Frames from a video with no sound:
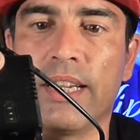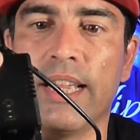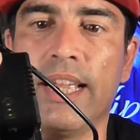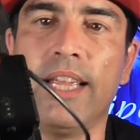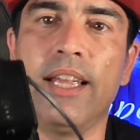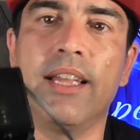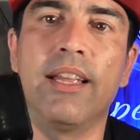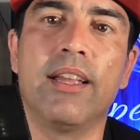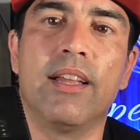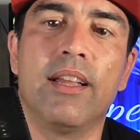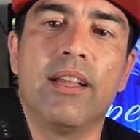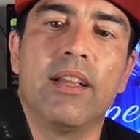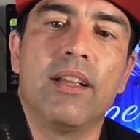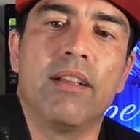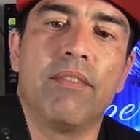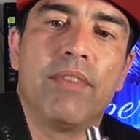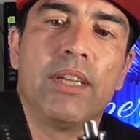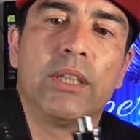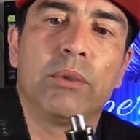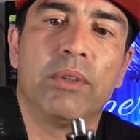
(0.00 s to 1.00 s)
okay?
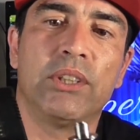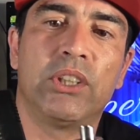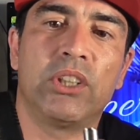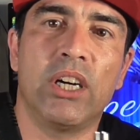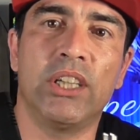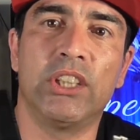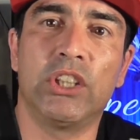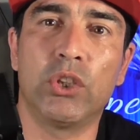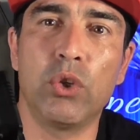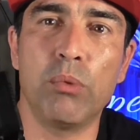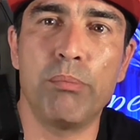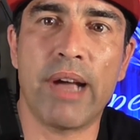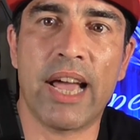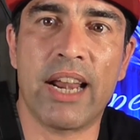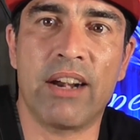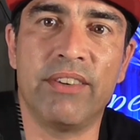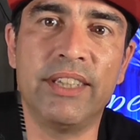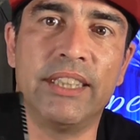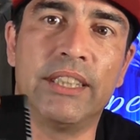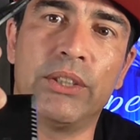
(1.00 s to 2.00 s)
This one charges 2
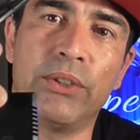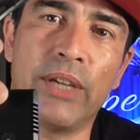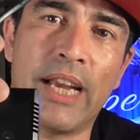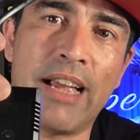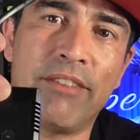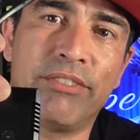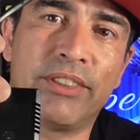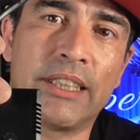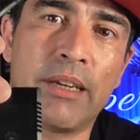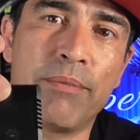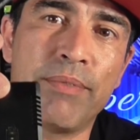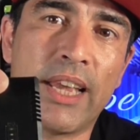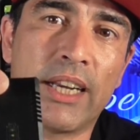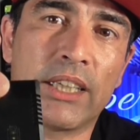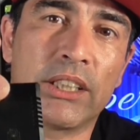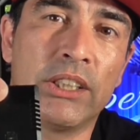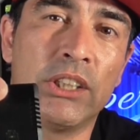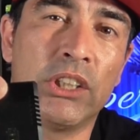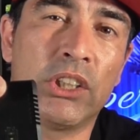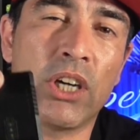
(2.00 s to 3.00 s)
batteries. You have some
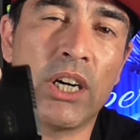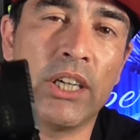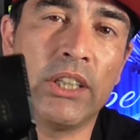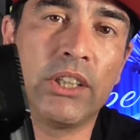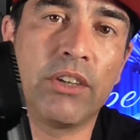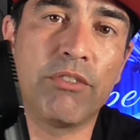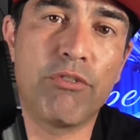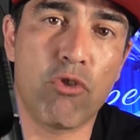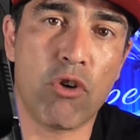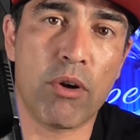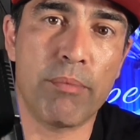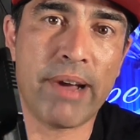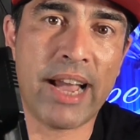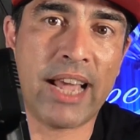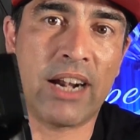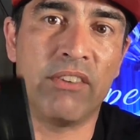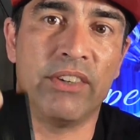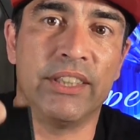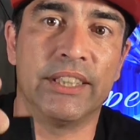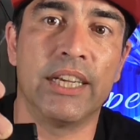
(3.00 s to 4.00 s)
that can charge 4
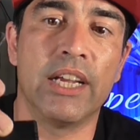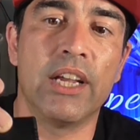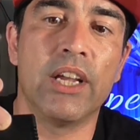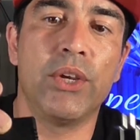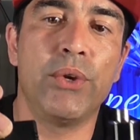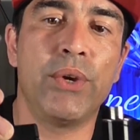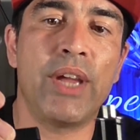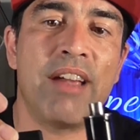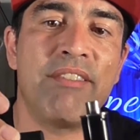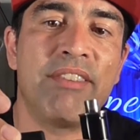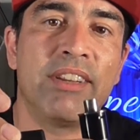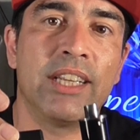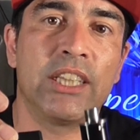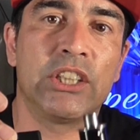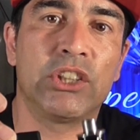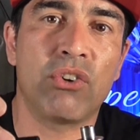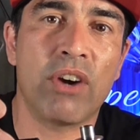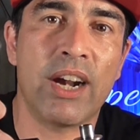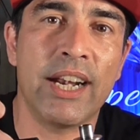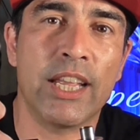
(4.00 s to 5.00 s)
batteries. You have
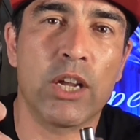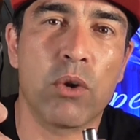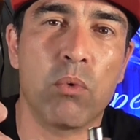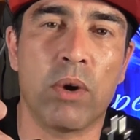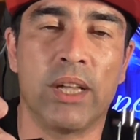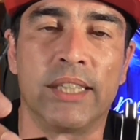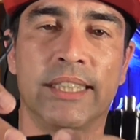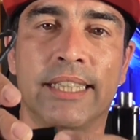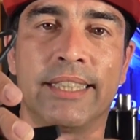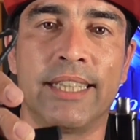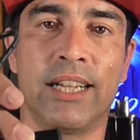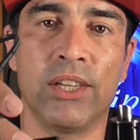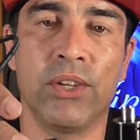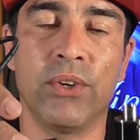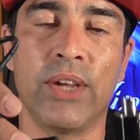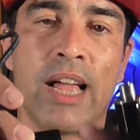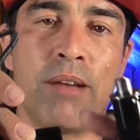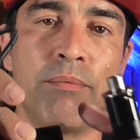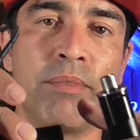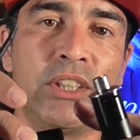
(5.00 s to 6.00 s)
electronic ones that tell
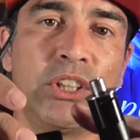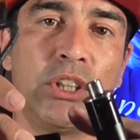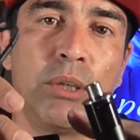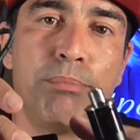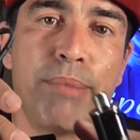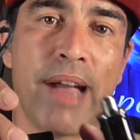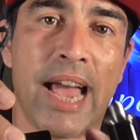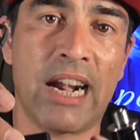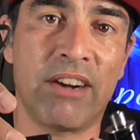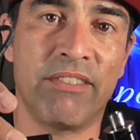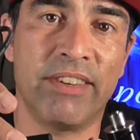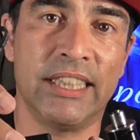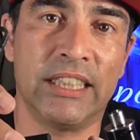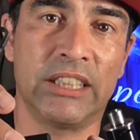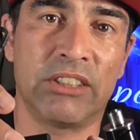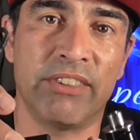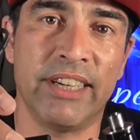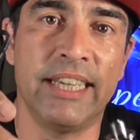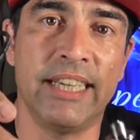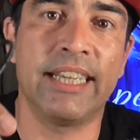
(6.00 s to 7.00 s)
you how much your battery
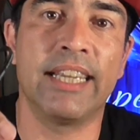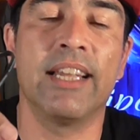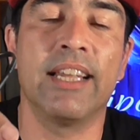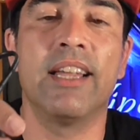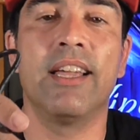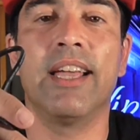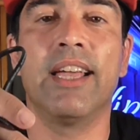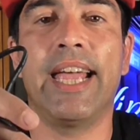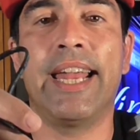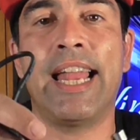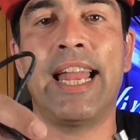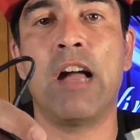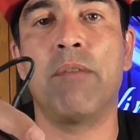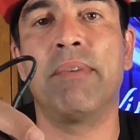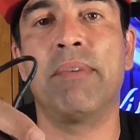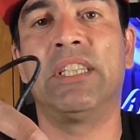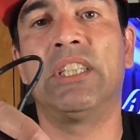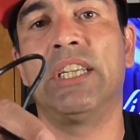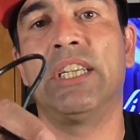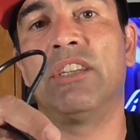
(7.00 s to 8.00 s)
is reading and how
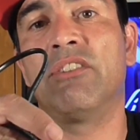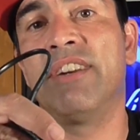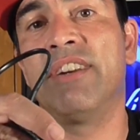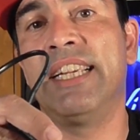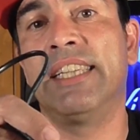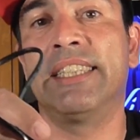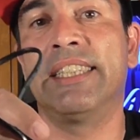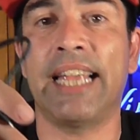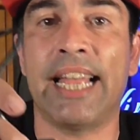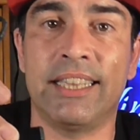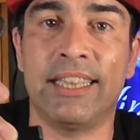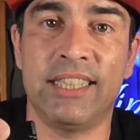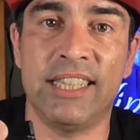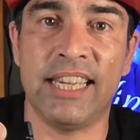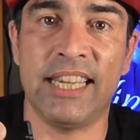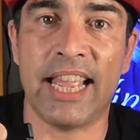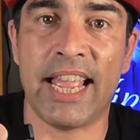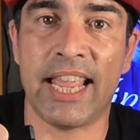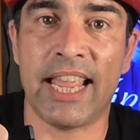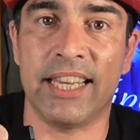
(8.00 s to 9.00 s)
much it reads at
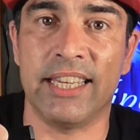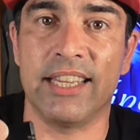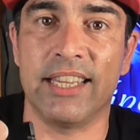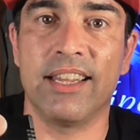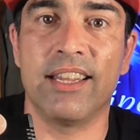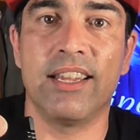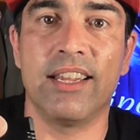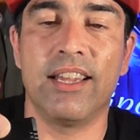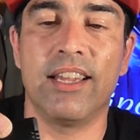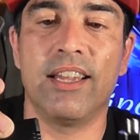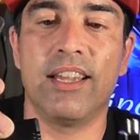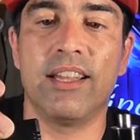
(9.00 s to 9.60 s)
the end,